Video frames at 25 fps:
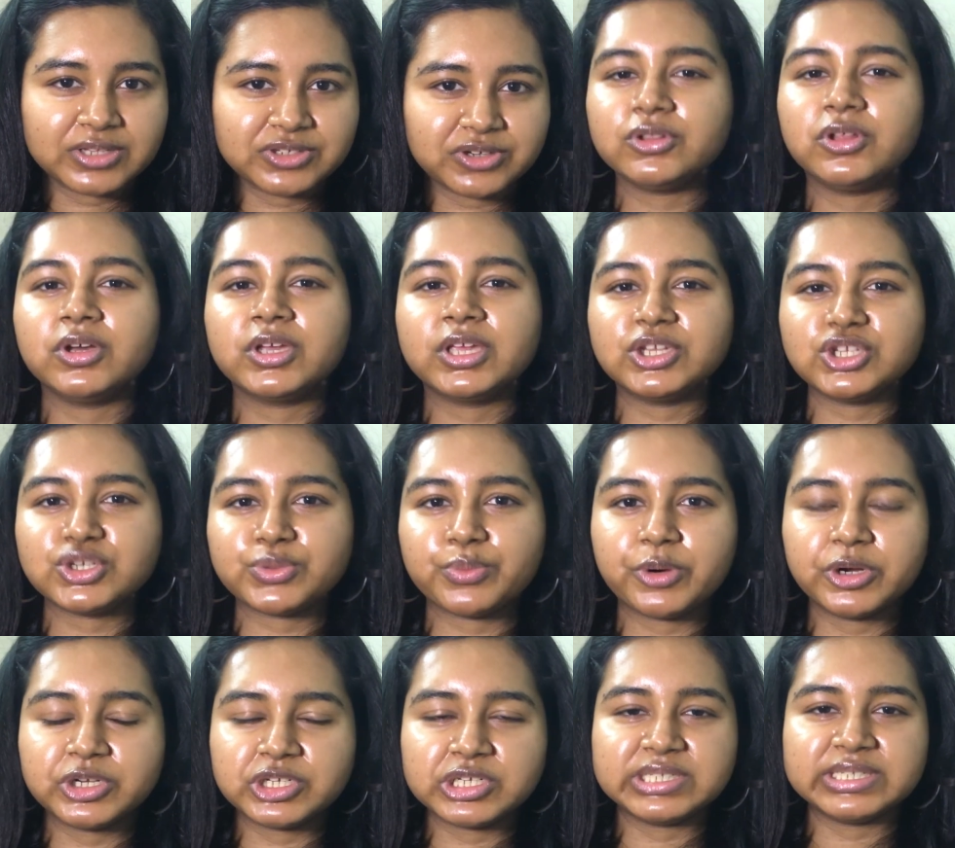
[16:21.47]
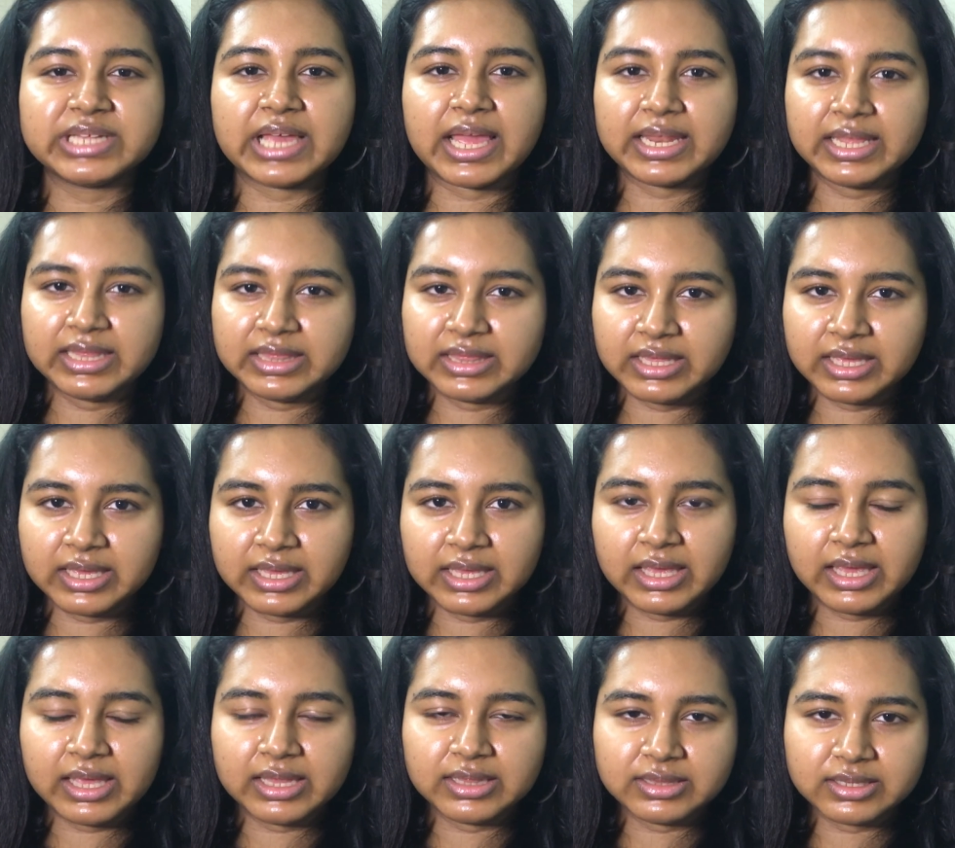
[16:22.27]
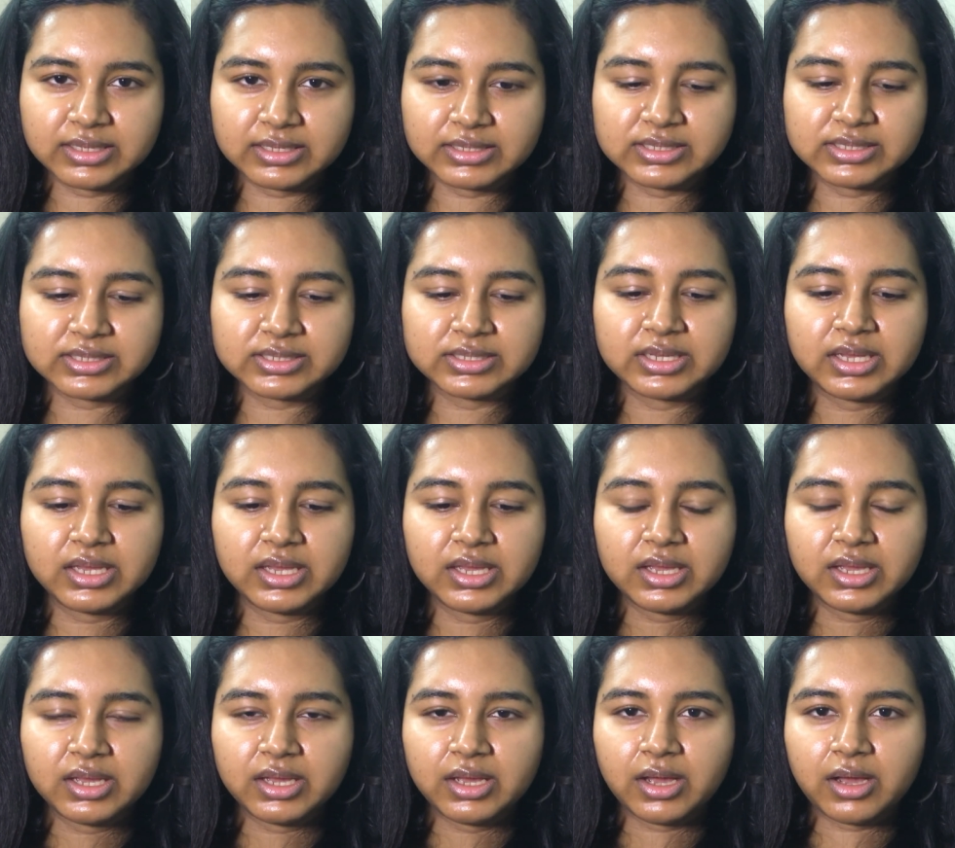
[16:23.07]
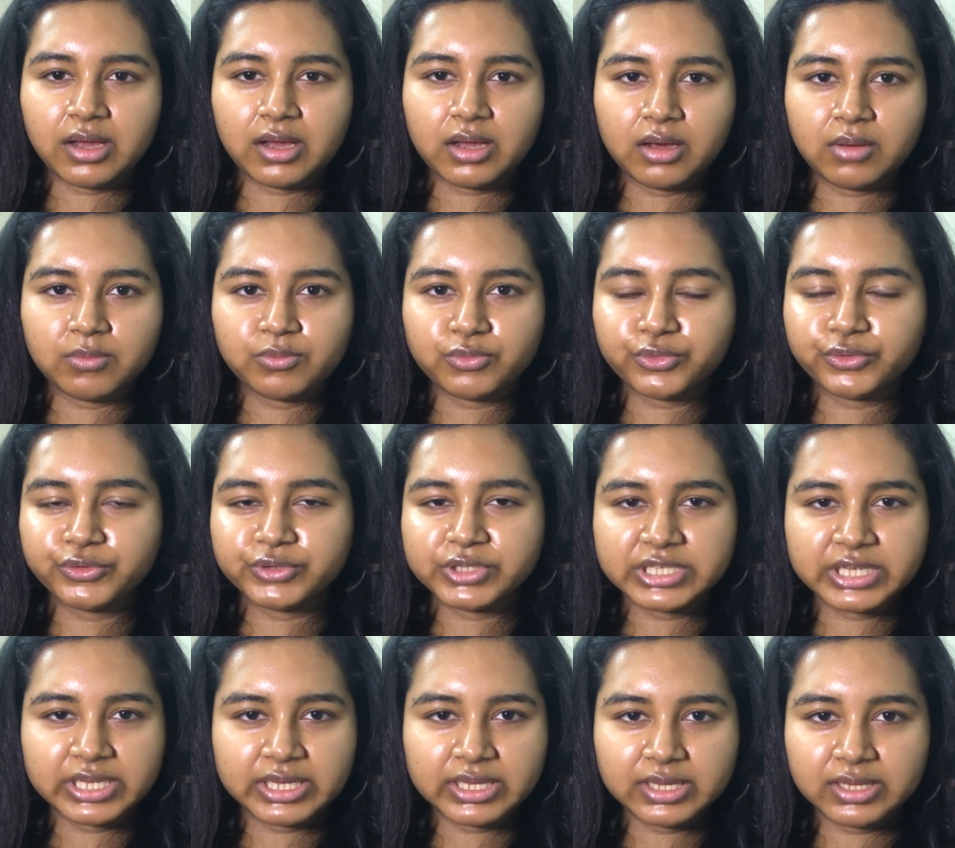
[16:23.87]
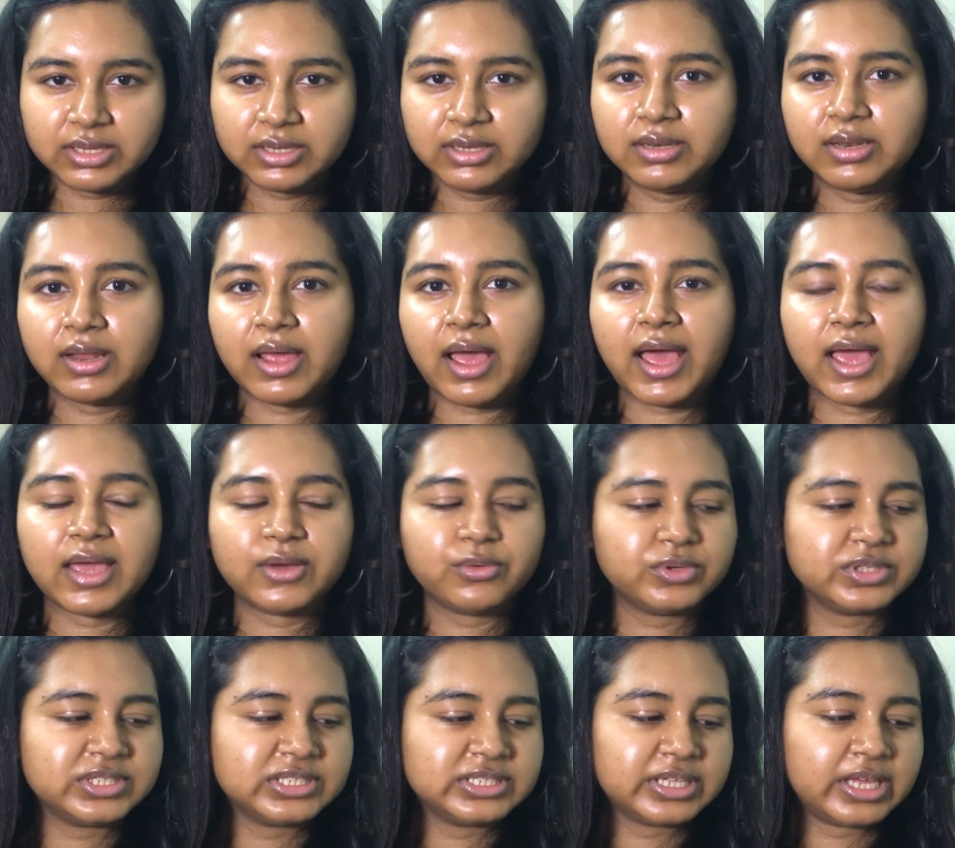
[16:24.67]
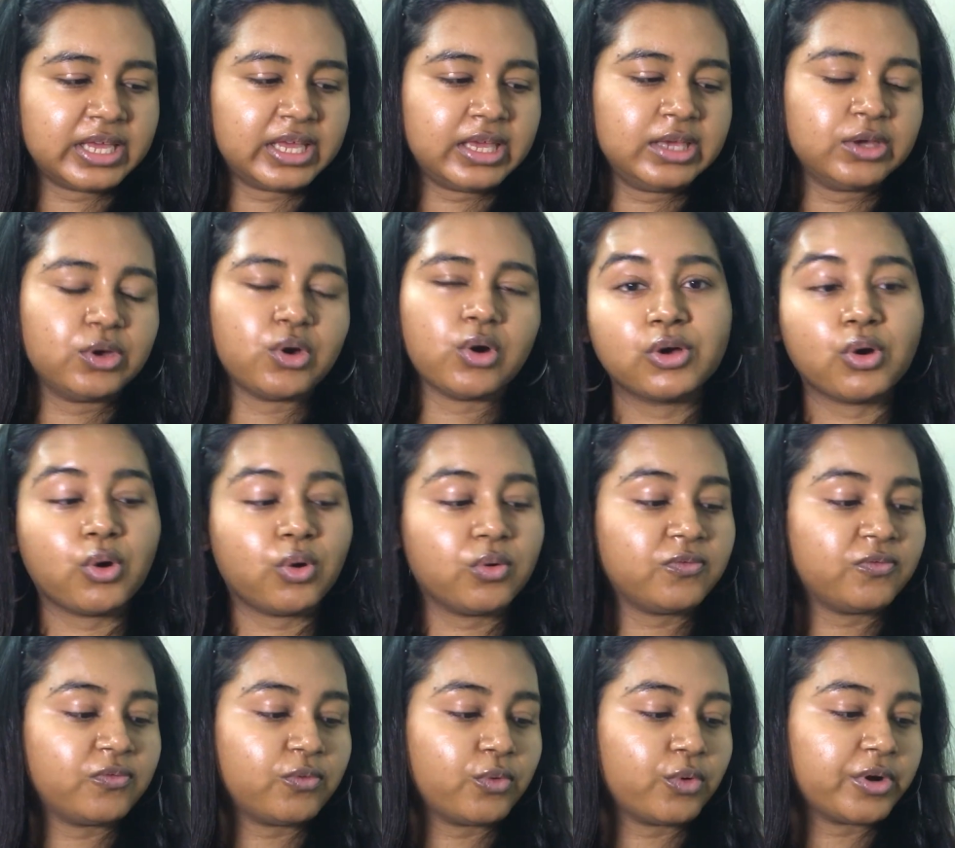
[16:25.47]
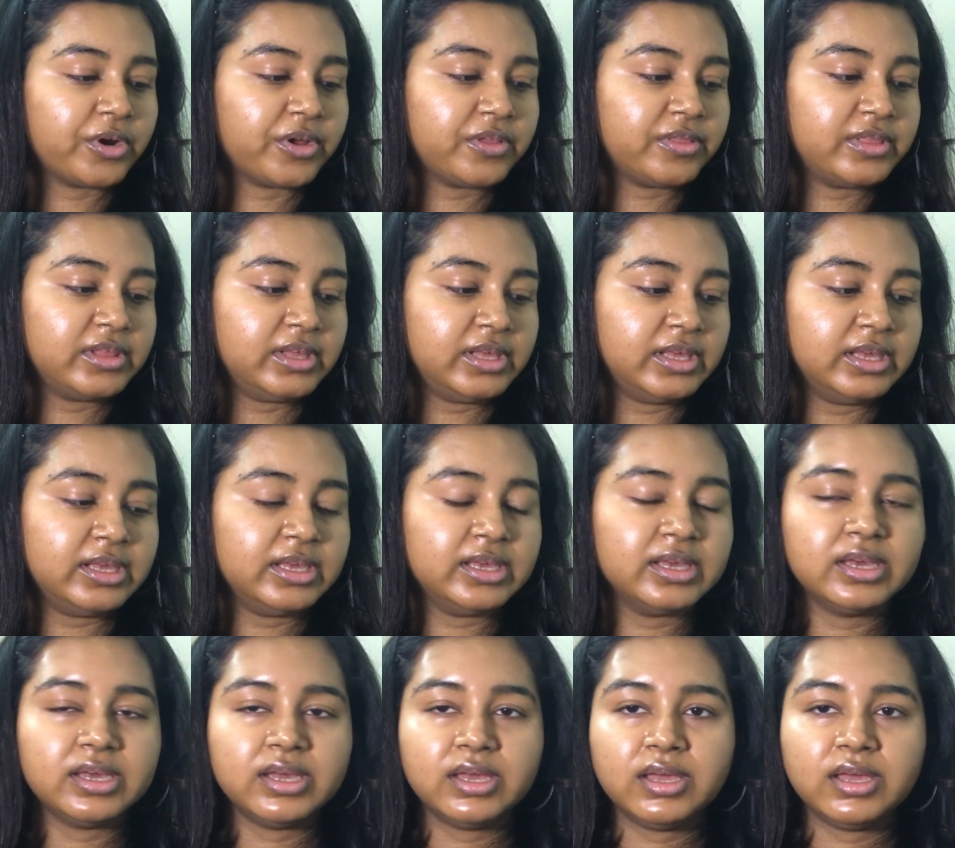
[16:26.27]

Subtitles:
If you're looking to purchase anything in this routine, I would say go for the